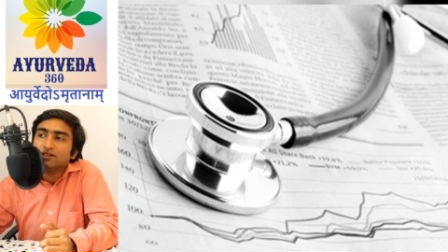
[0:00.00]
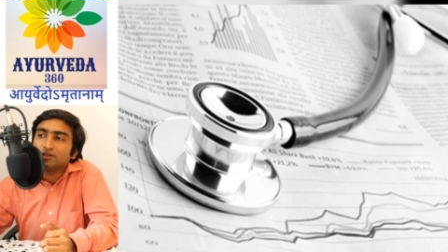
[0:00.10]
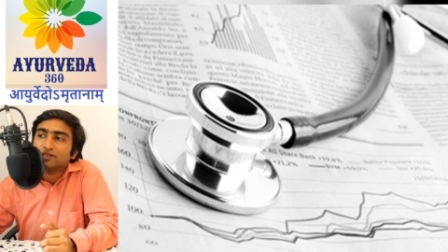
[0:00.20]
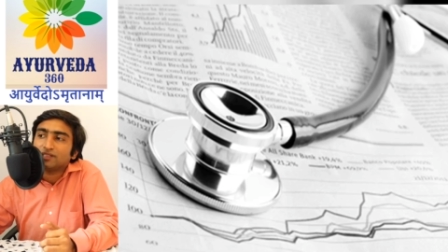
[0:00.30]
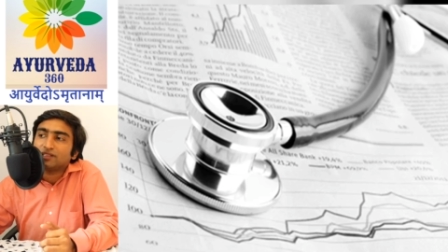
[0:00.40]

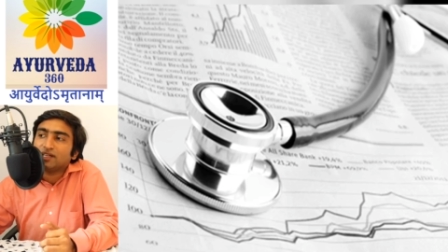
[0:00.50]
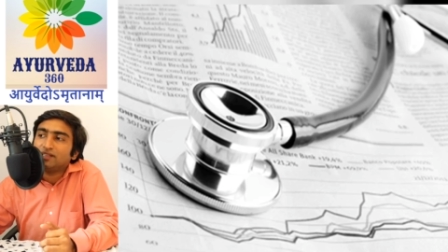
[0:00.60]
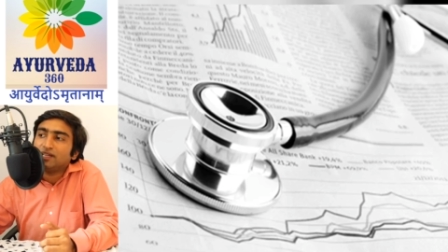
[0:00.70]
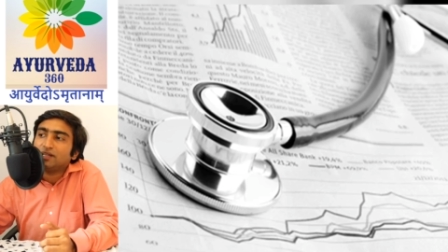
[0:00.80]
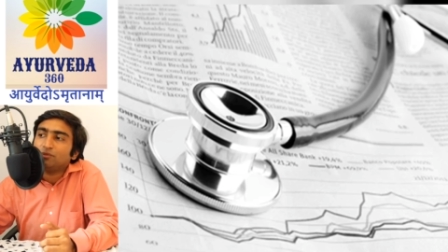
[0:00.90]
So, Satata
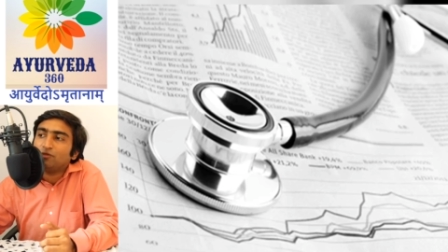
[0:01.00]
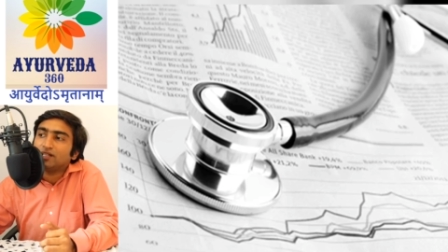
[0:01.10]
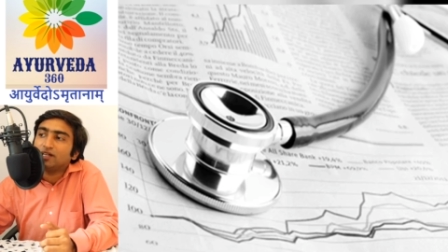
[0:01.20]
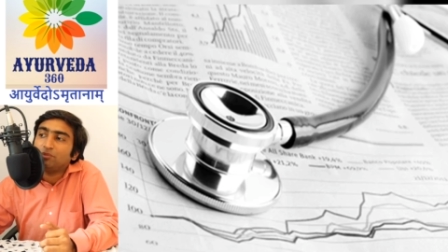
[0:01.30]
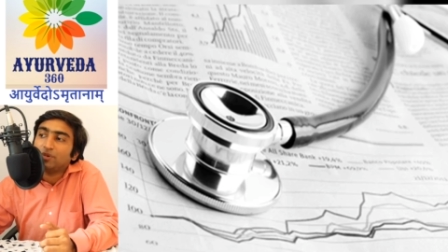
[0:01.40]
Adhyanam
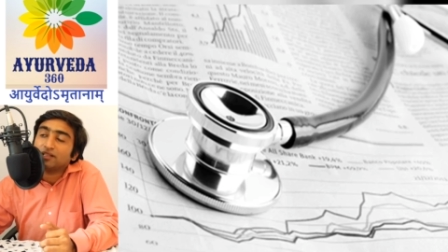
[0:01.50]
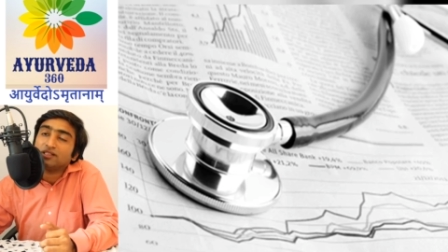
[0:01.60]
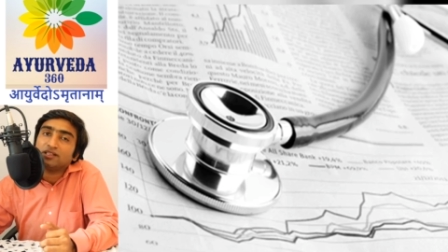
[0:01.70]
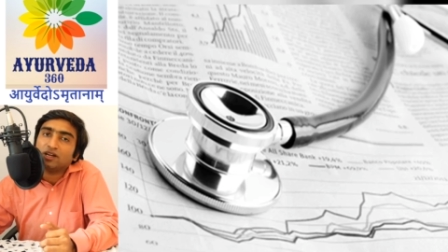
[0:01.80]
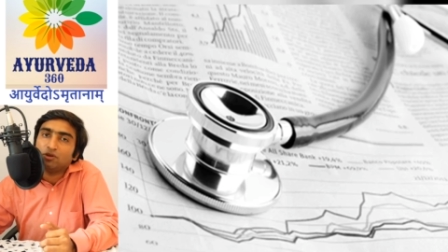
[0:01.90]
Vadaha
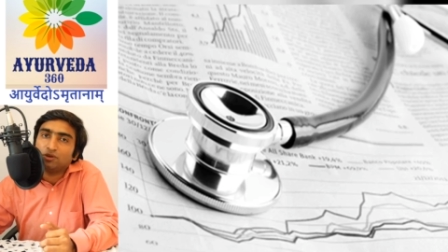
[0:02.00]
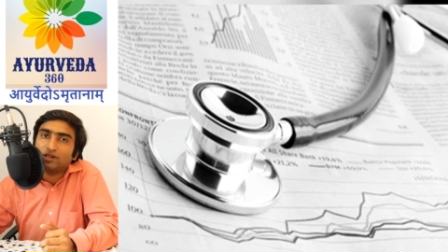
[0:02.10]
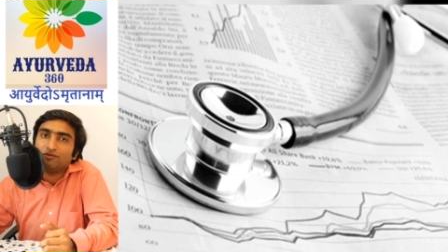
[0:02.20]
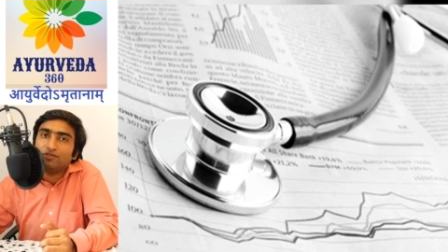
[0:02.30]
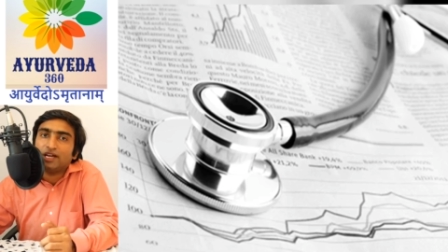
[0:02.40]
Paratantra
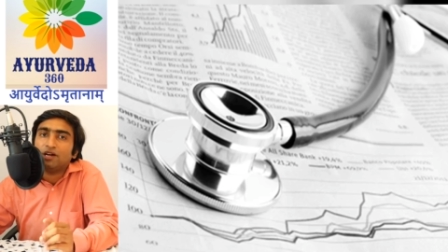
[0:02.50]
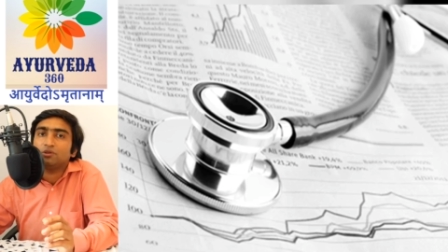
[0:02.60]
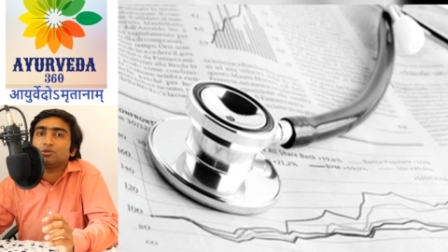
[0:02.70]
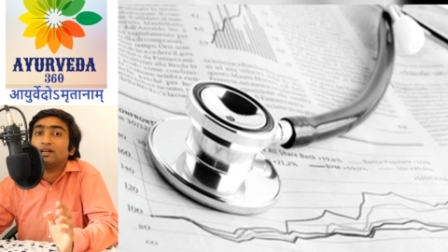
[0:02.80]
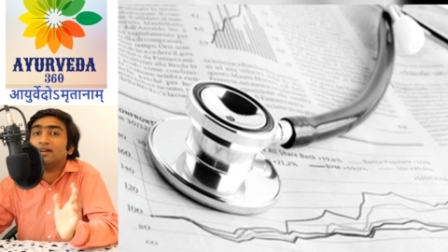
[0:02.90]
Avalokanam. We have
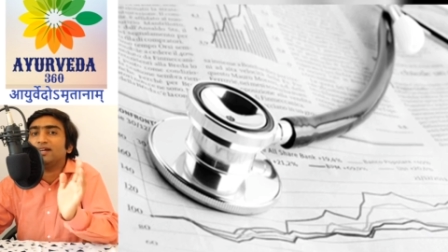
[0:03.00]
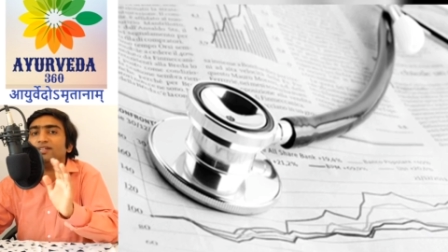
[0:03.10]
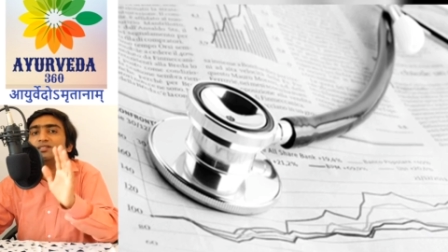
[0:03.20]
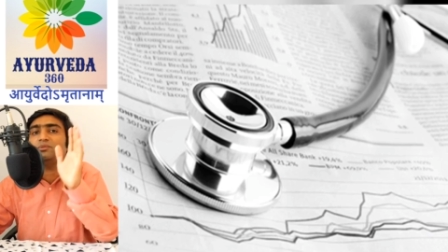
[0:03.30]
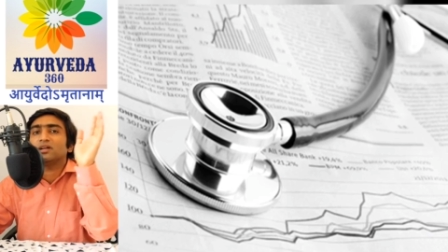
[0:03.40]
to
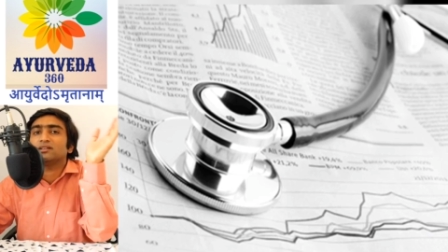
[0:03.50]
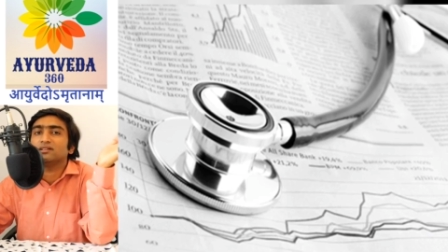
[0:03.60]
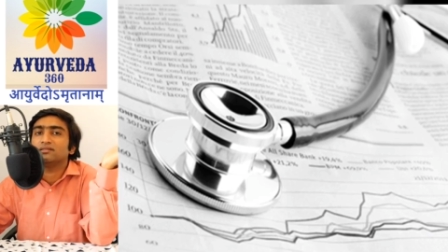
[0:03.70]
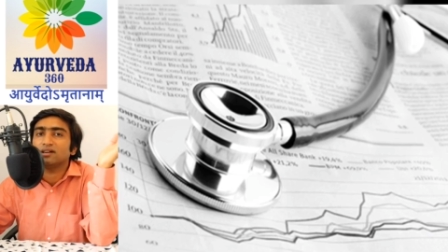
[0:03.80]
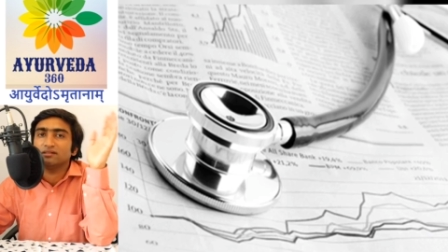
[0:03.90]
analyze the
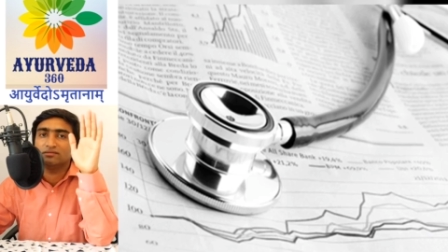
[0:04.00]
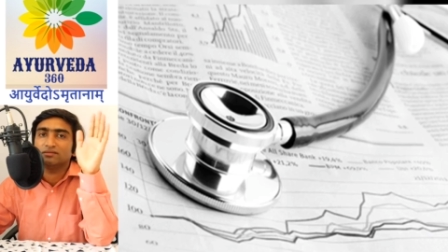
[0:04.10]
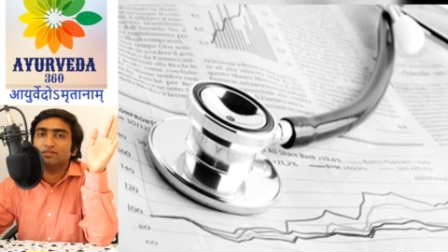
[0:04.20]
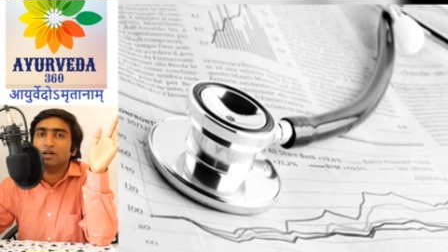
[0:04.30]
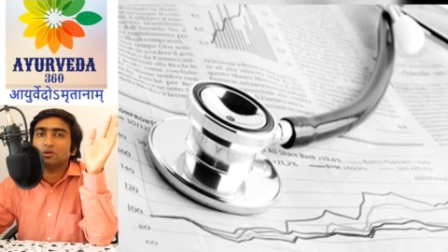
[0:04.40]
Paratantra.
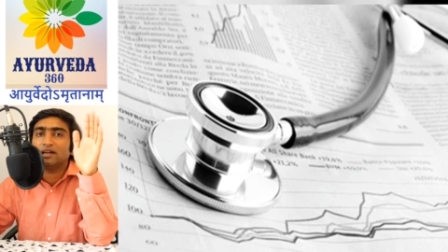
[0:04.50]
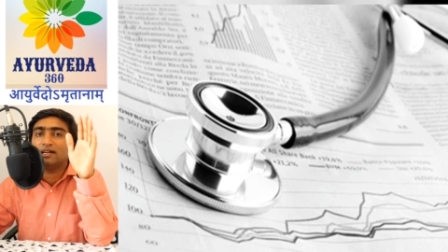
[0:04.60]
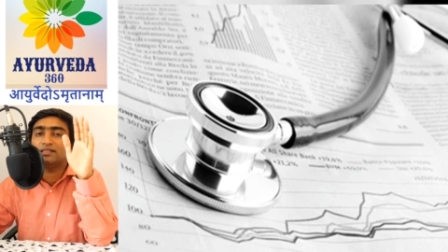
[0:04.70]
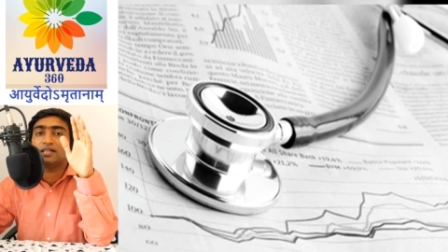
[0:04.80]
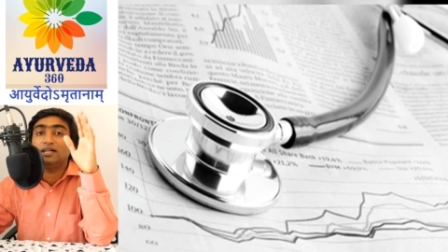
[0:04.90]
We have to
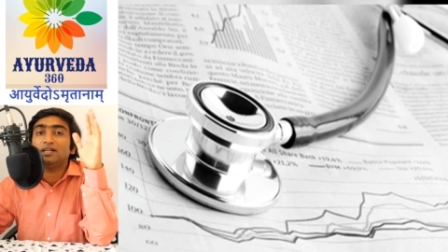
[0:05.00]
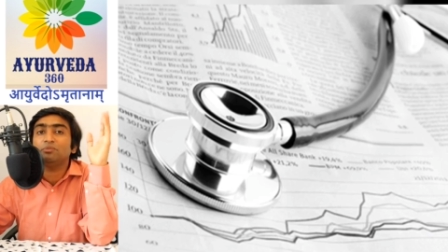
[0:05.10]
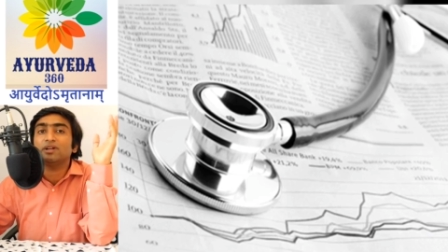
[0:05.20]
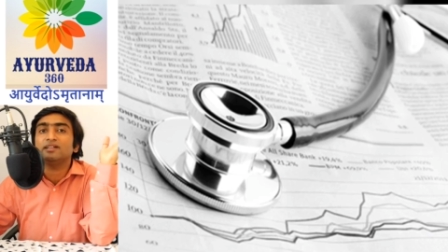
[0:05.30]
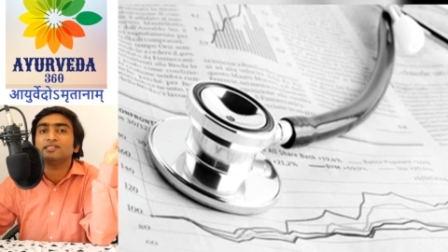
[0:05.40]
analyze the
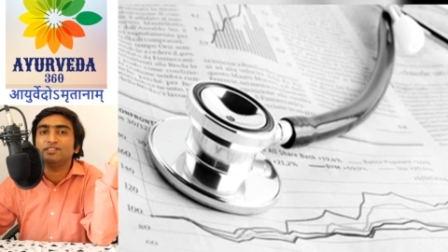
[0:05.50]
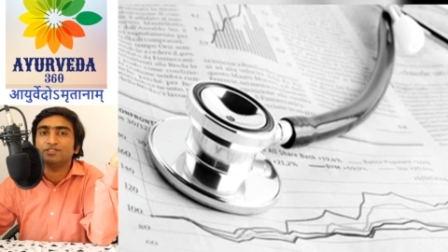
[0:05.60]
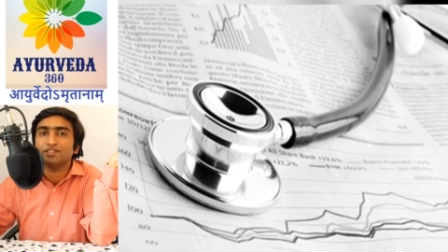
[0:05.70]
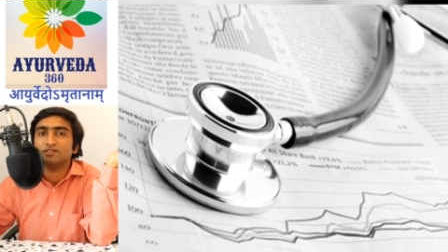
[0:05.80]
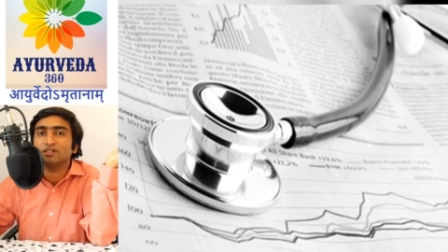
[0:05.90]
contemporary
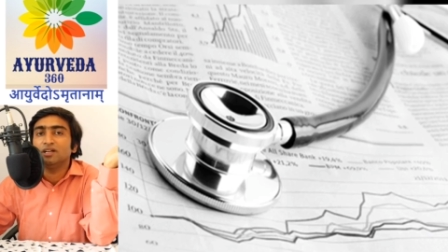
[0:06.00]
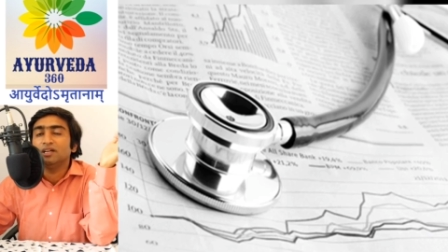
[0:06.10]
sciences.